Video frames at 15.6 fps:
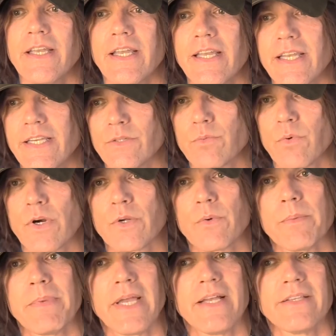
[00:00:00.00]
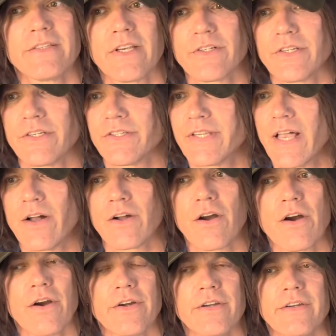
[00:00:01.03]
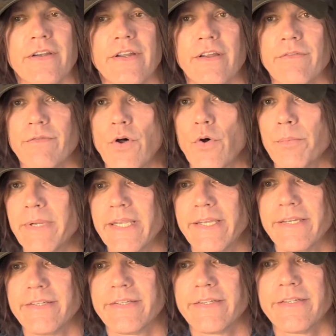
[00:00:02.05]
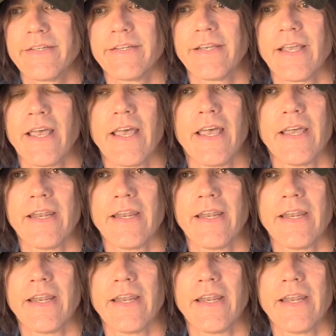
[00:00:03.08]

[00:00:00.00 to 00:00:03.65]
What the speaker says: He's worked with bands such as Soundgarden and Volbeat and